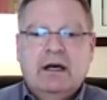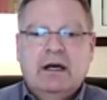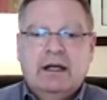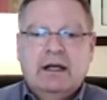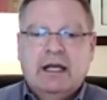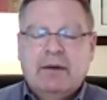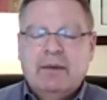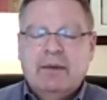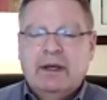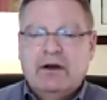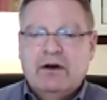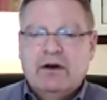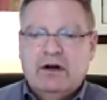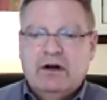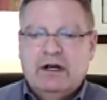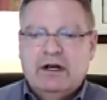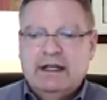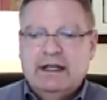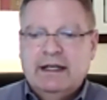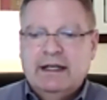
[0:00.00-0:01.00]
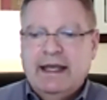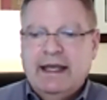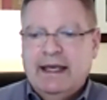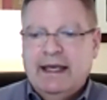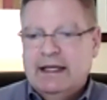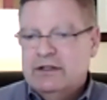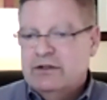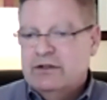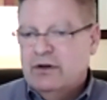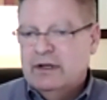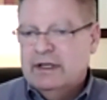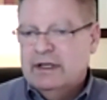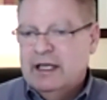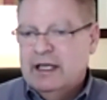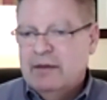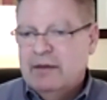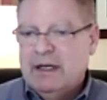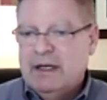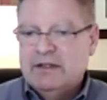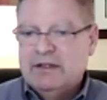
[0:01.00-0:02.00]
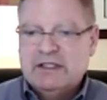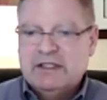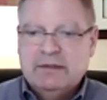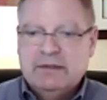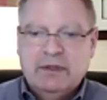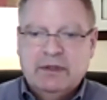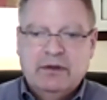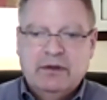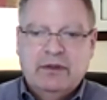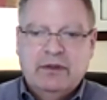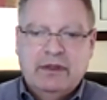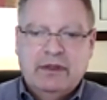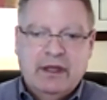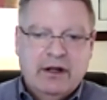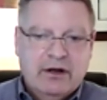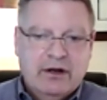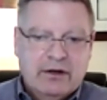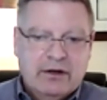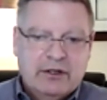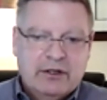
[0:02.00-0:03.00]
coming on and talking about some of their